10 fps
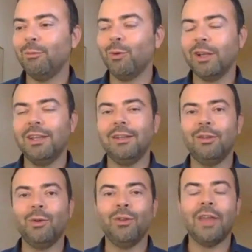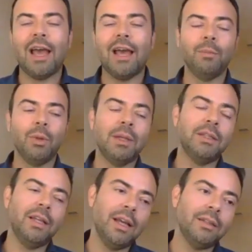working through that,
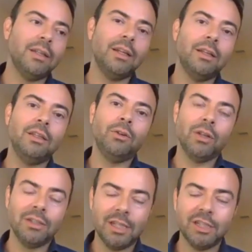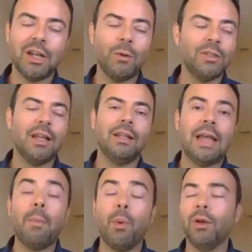implementing at the organization I was at
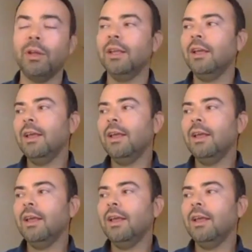that point.